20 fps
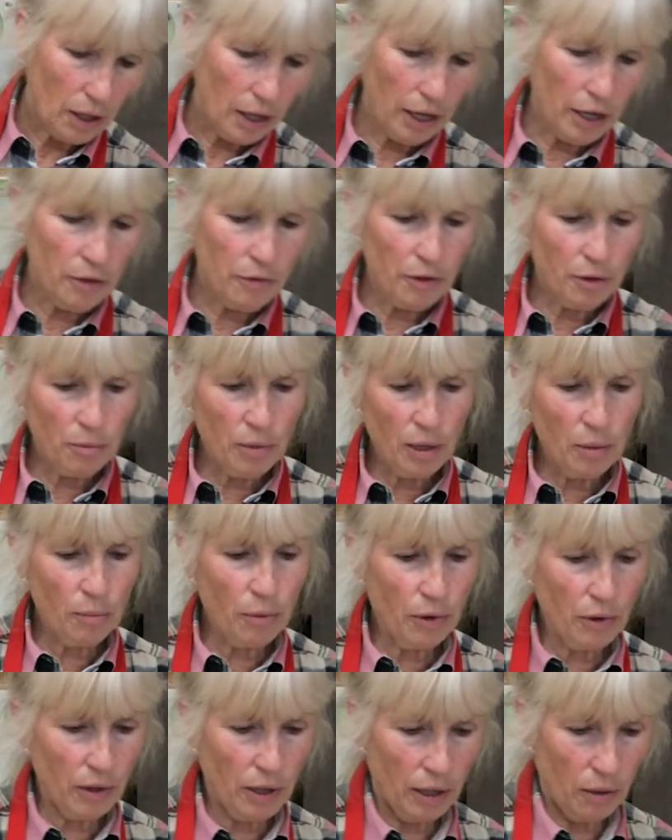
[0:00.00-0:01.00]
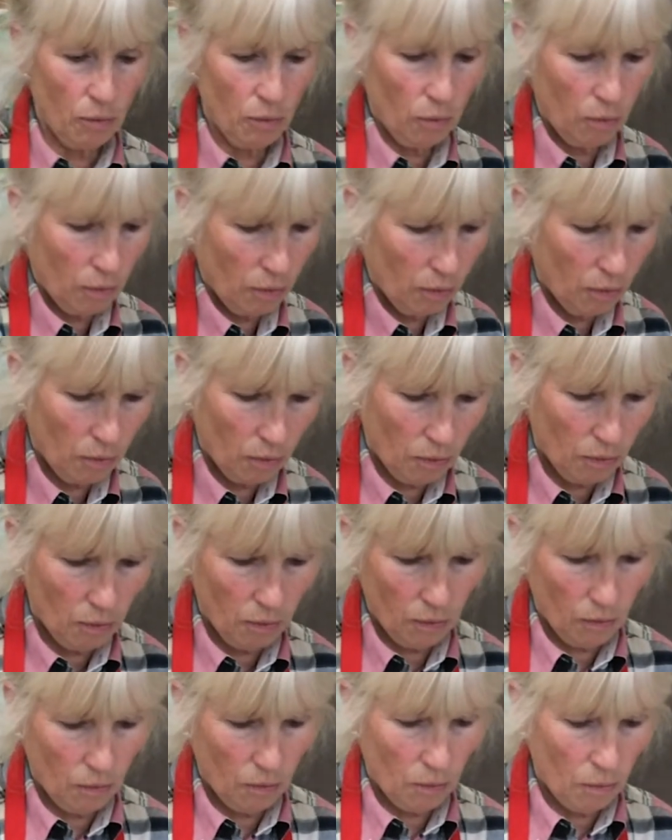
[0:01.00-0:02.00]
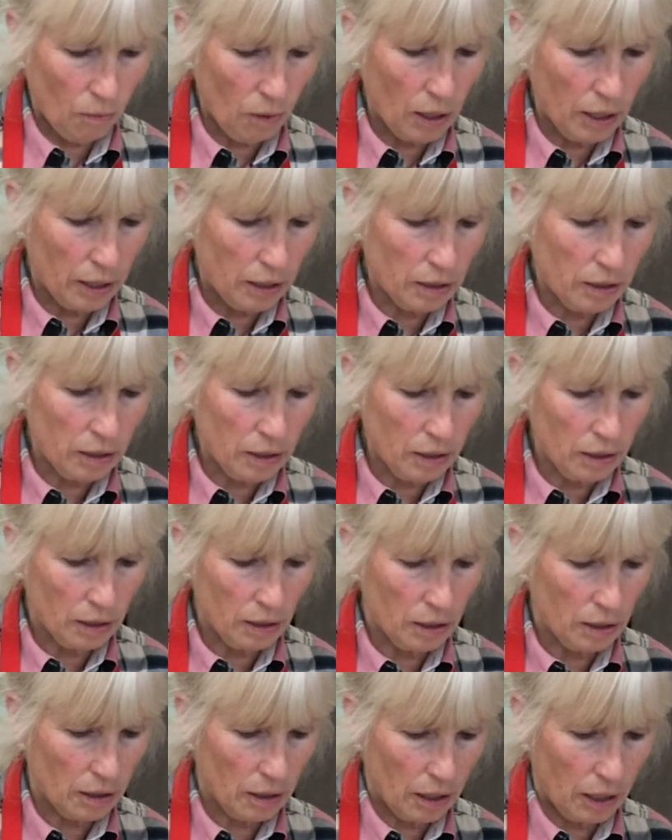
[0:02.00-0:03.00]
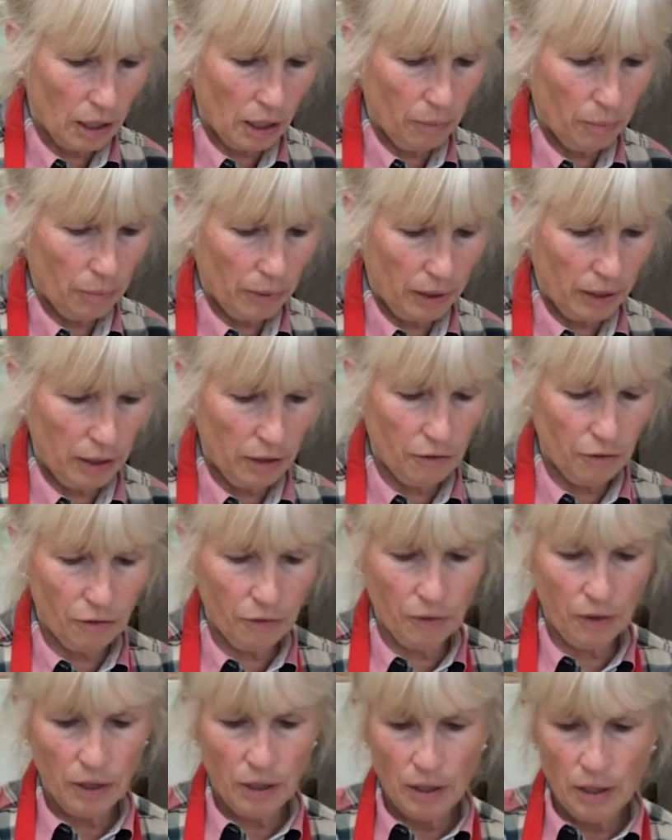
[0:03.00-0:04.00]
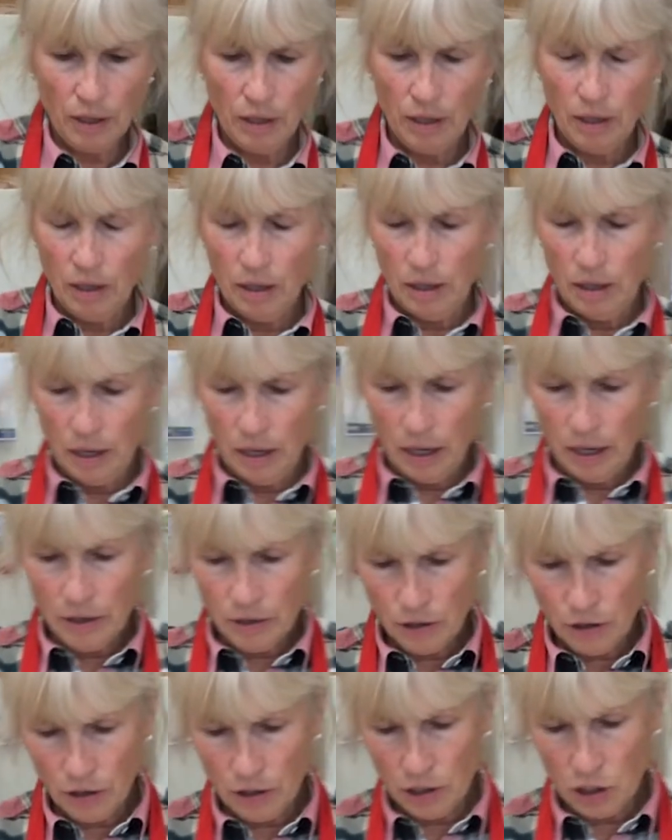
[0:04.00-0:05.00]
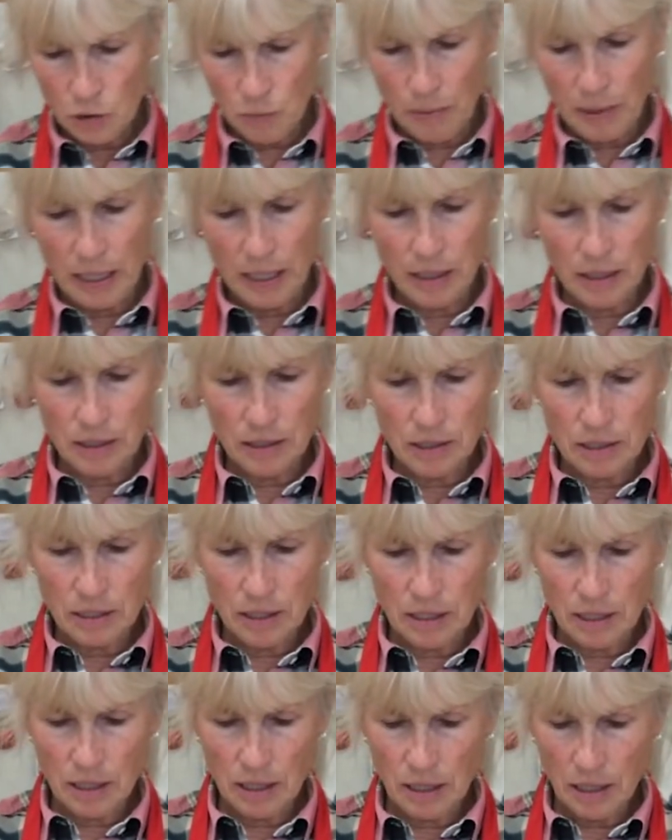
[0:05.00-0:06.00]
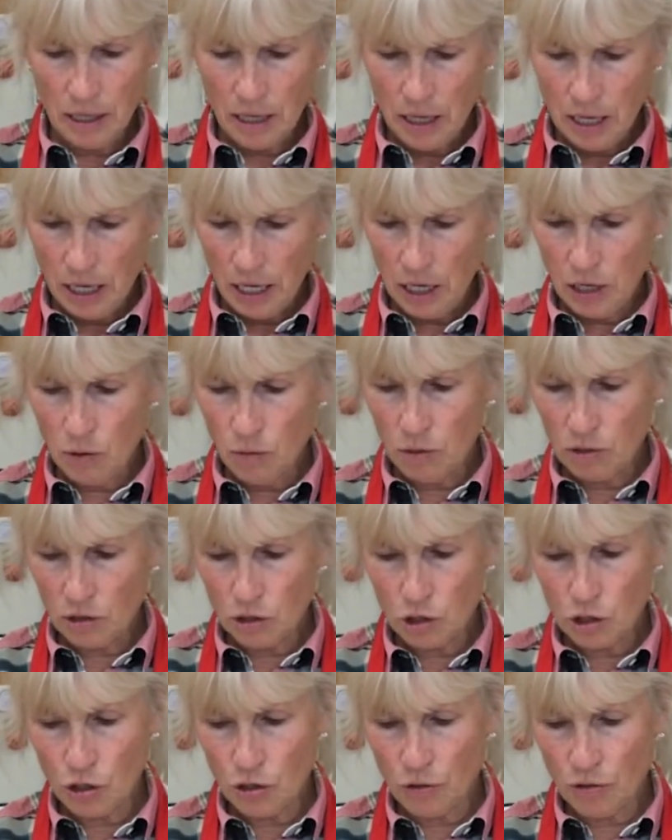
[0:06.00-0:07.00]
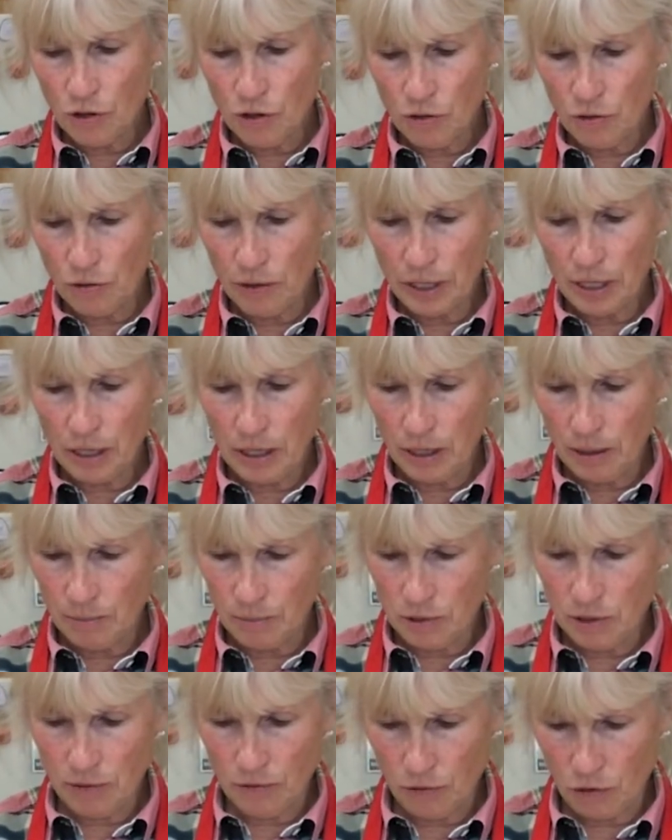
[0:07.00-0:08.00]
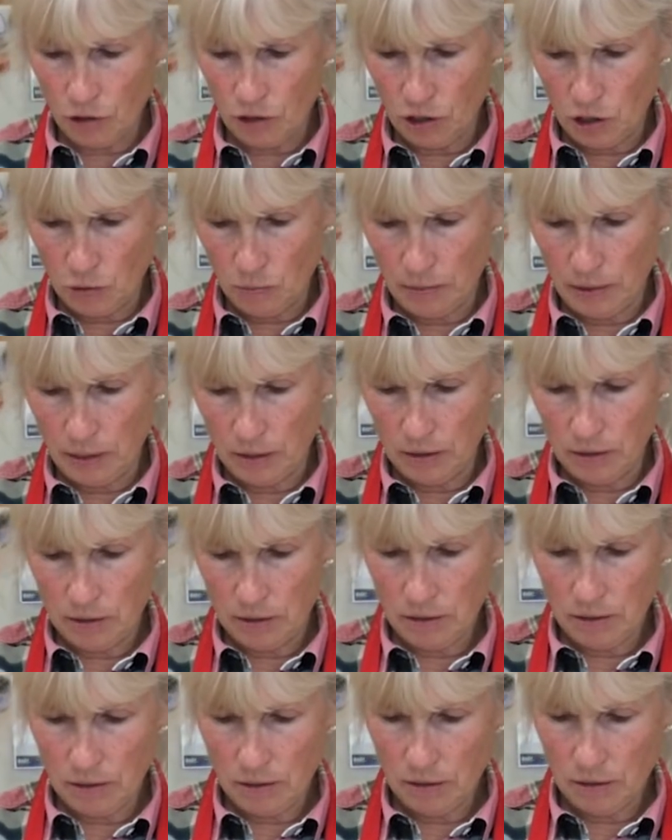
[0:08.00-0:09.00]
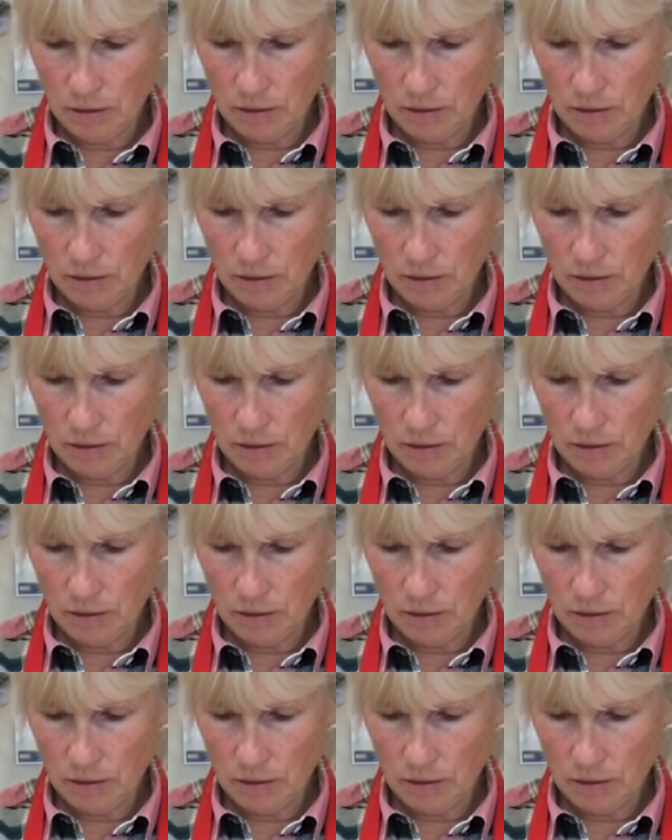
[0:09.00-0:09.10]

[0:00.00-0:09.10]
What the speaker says: And remember that 1 cup of uncooked beans equals 2 to 3 cups of cooked beans.